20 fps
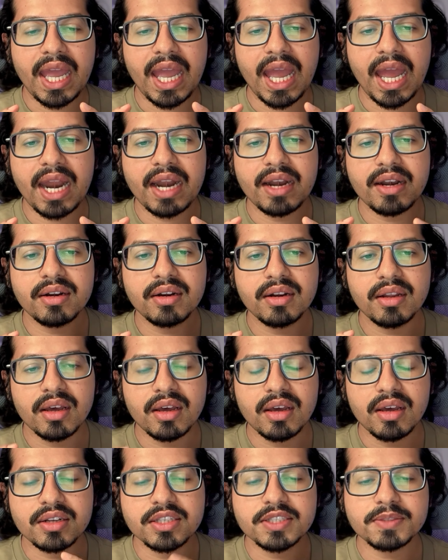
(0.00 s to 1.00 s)
and
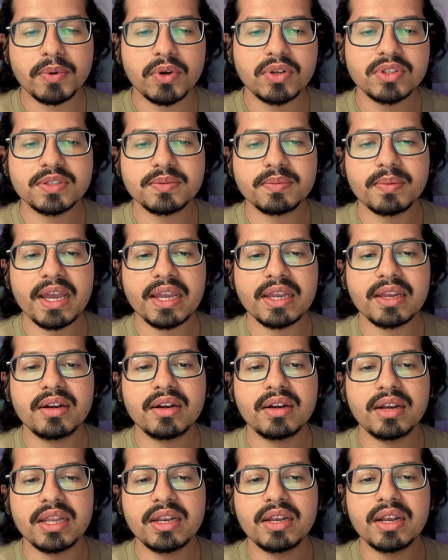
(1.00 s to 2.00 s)
responds back
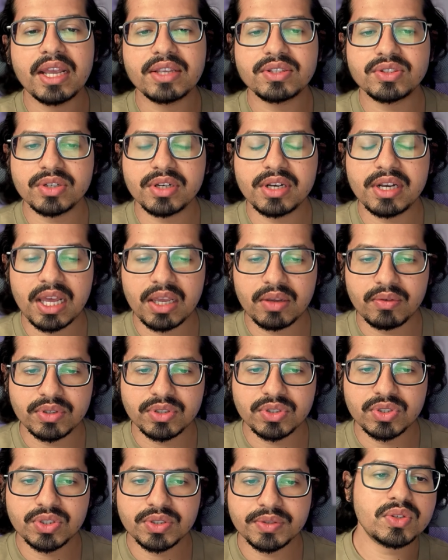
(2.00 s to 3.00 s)
in natural
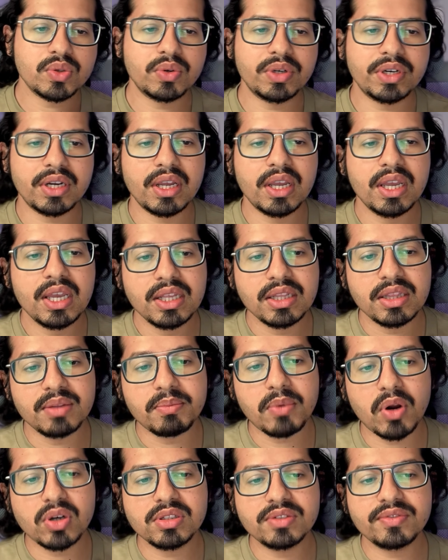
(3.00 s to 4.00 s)
language. So the
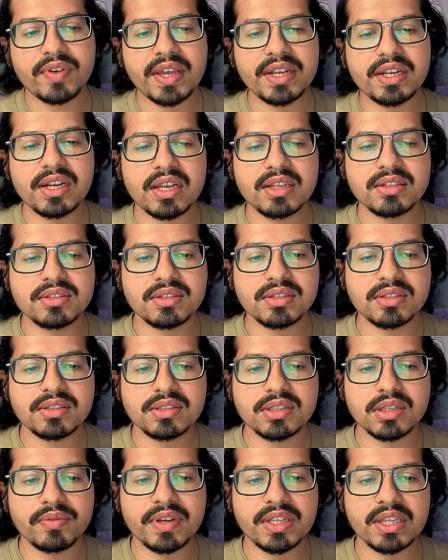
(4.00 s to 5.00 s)
model's final answer
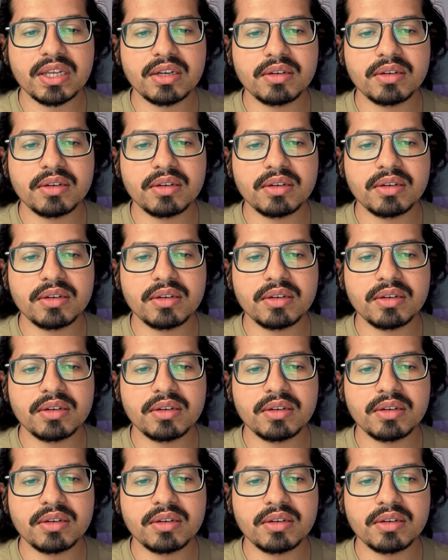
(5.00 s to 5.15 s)
is the weather